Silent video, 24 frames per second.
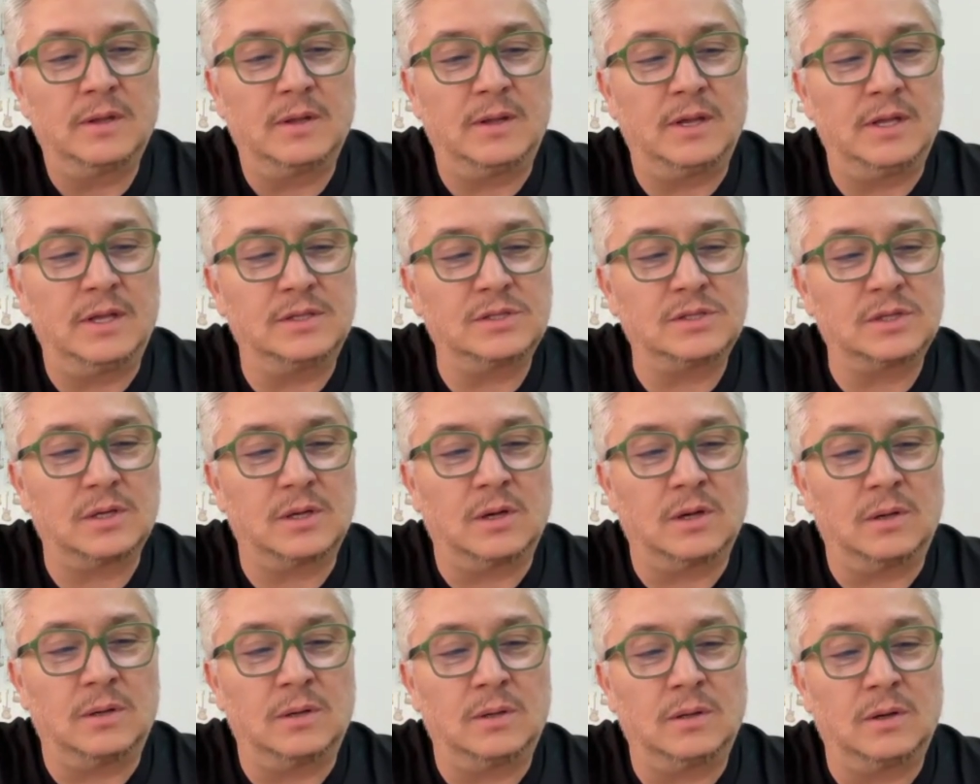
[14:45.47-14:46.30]
It's
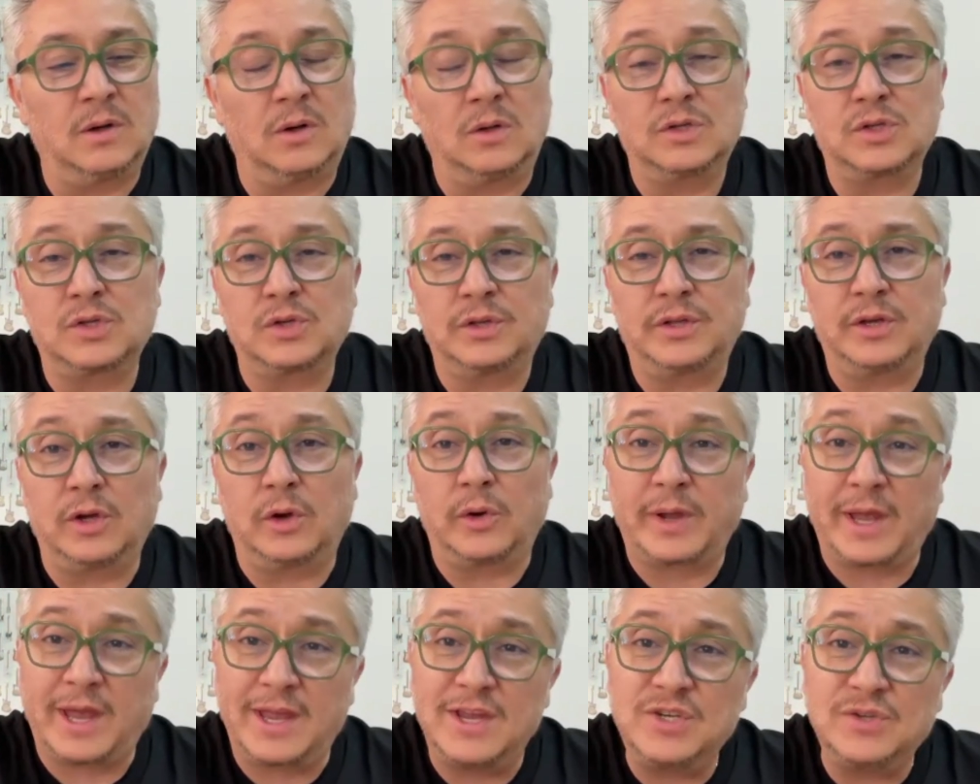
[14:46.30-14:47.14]
also the
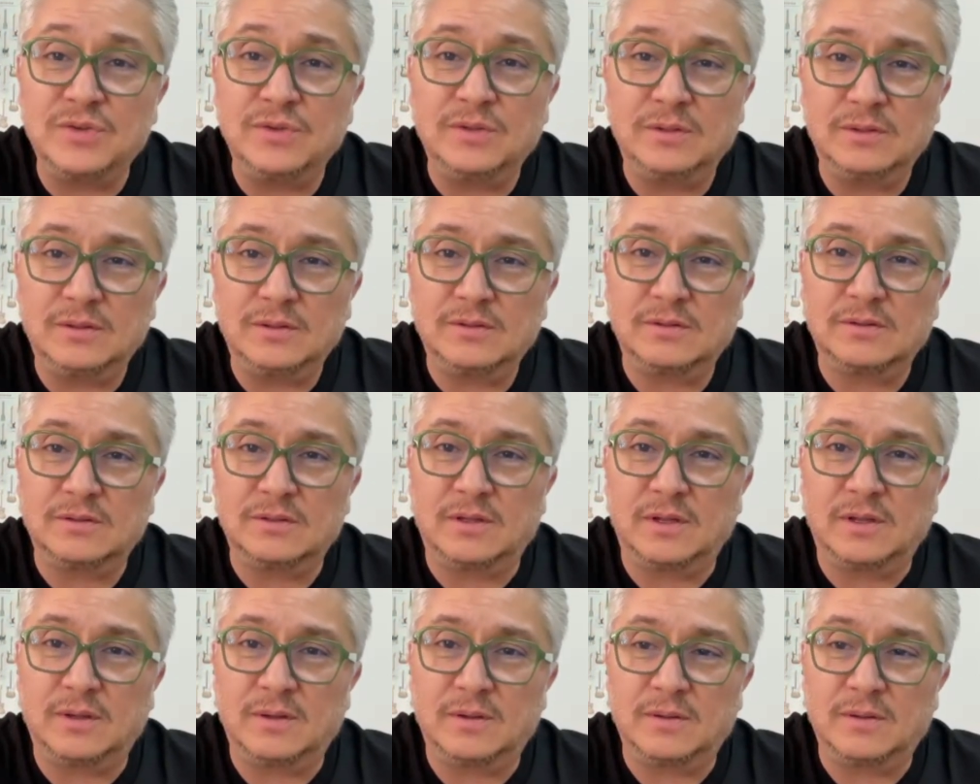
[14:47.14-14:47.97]
occasion,
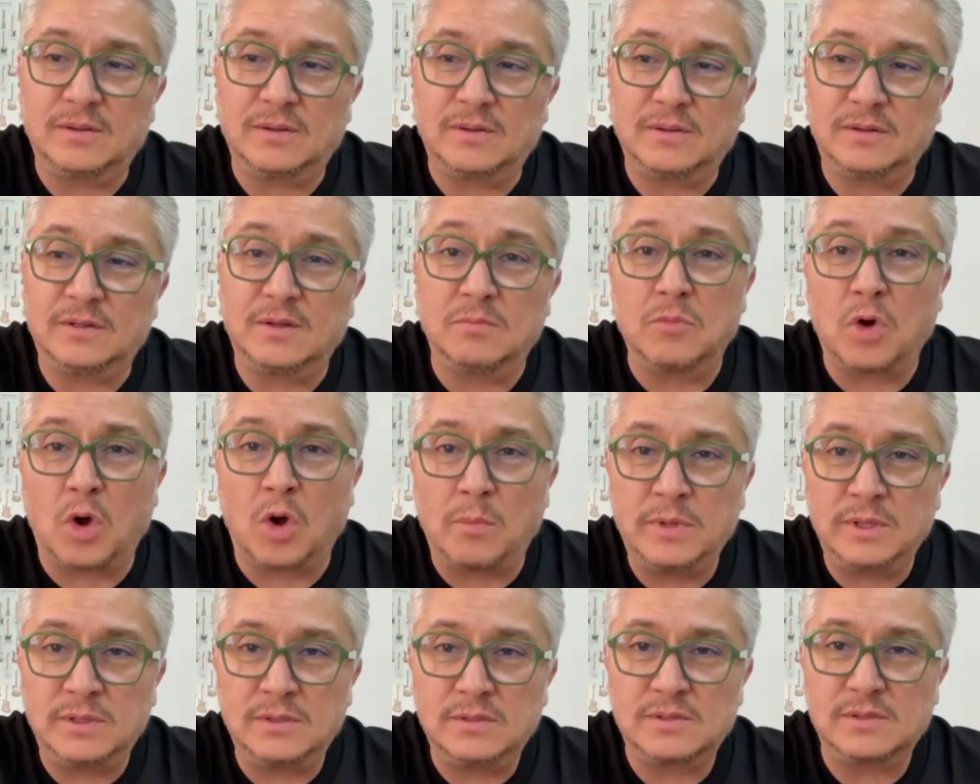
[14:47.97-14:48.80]
the
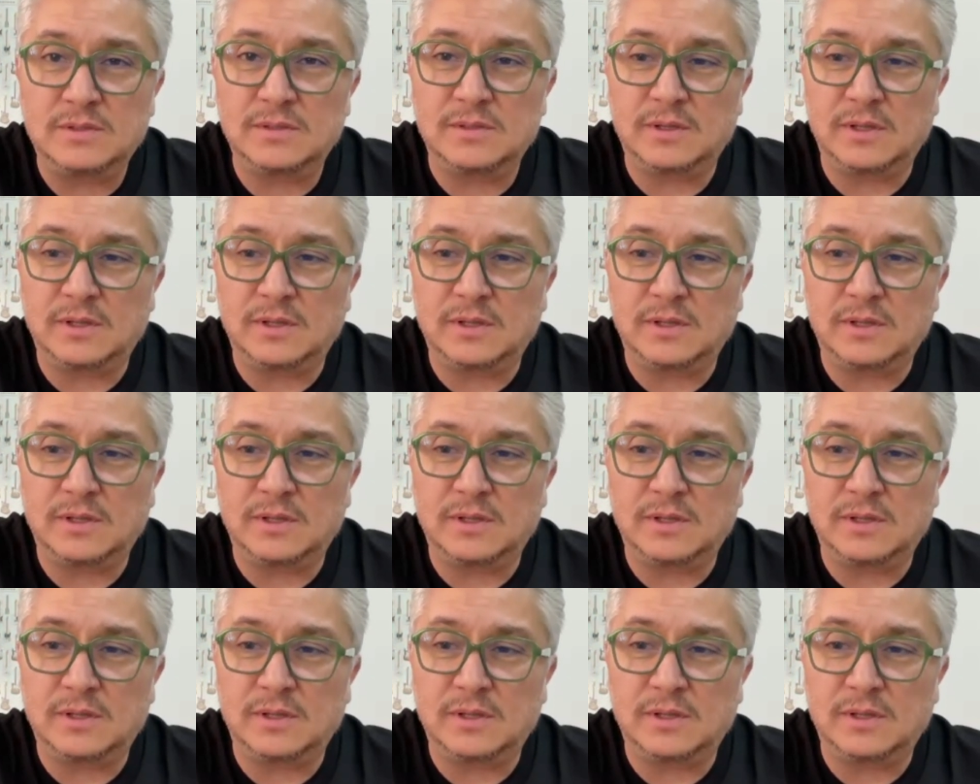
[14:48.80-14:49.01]
moment,